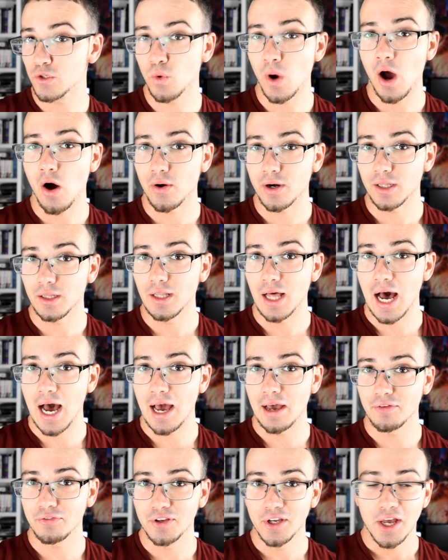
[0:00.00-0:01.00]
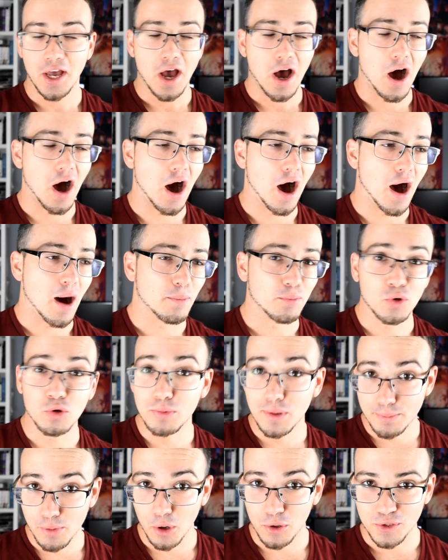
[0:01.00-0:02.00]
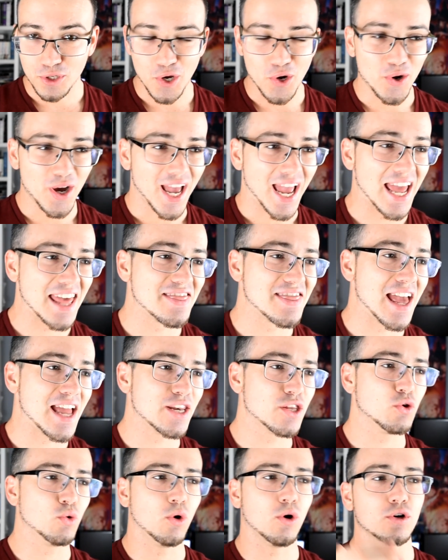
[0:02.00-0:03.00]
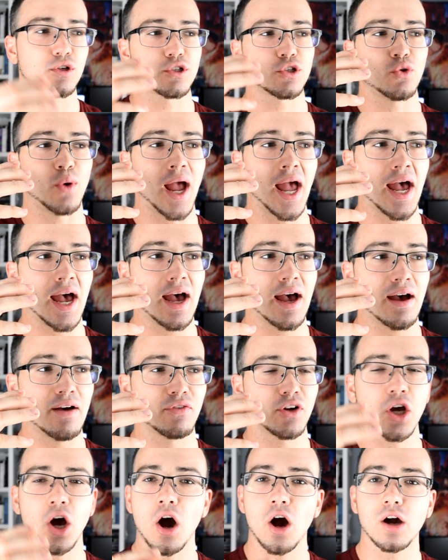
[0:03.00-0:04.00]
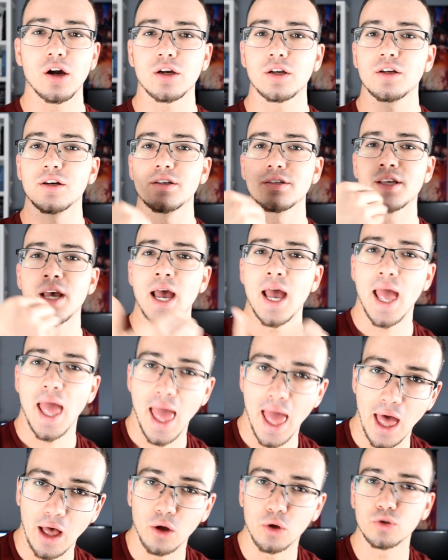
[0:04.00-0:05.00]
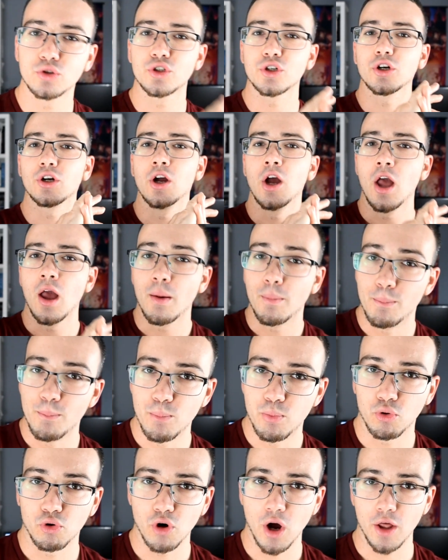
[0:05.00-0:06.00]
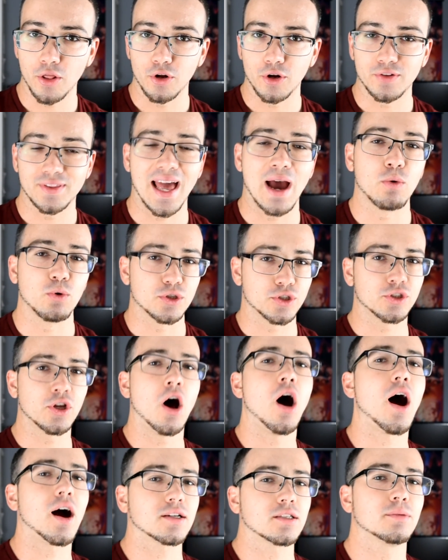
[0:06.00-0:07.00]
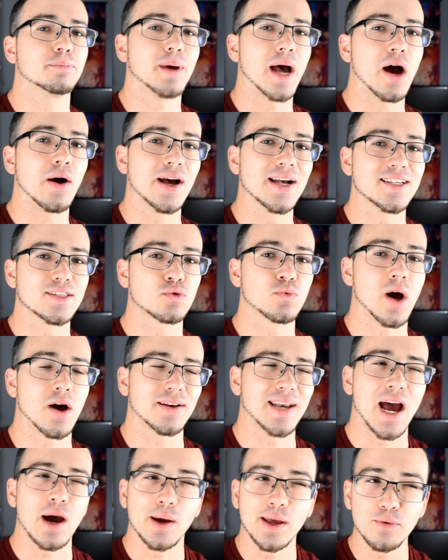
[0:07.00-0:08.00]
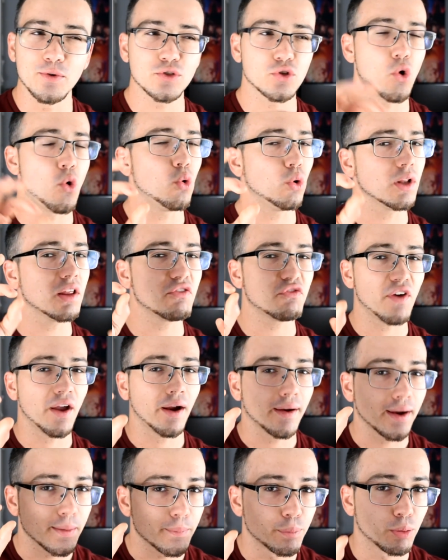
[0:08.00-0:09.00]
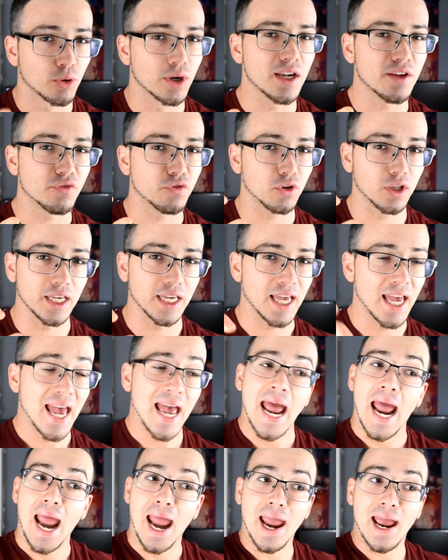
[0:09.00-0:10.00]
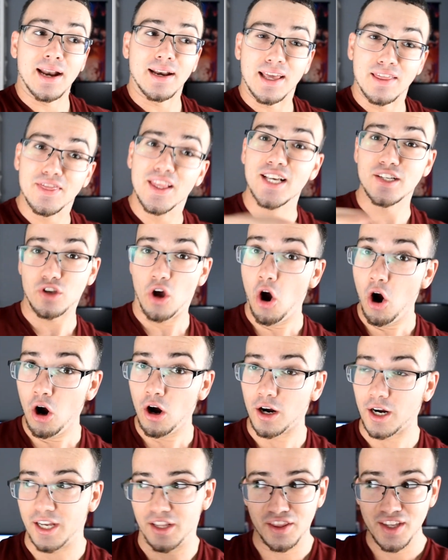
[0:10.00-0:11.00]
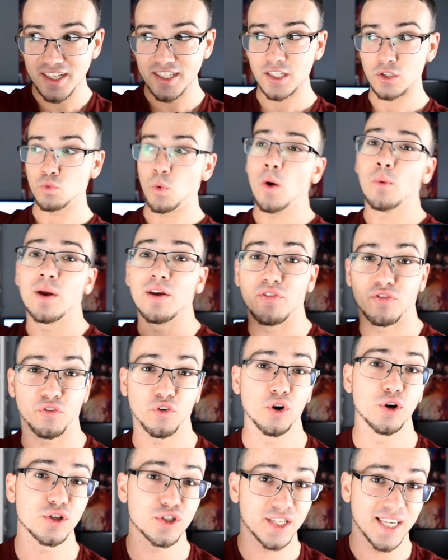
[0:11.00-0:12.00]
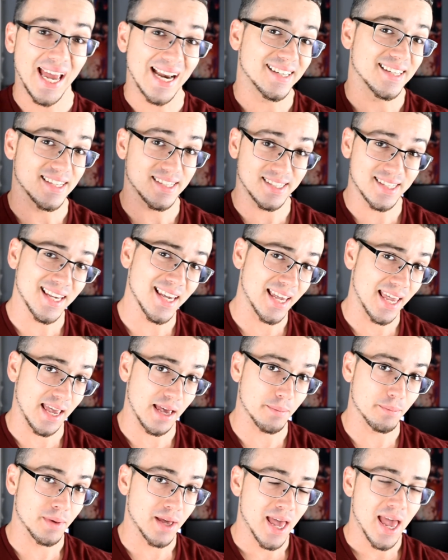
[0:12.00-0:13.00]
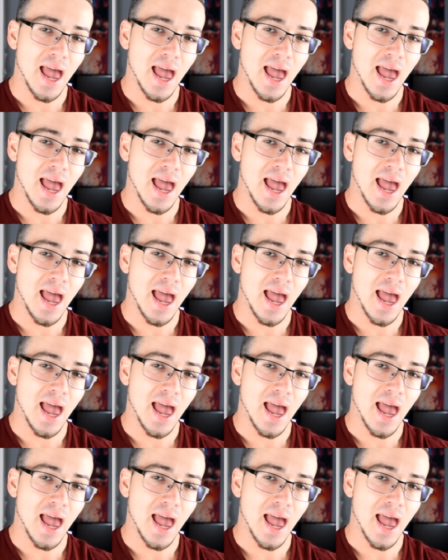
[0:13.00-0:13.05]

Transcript: well and alive, um, Umibōzu. And then you also have Kagura's elder brother that was talked about as well. Now, it was only very briefly, and in this arc, this is where we first get to see him.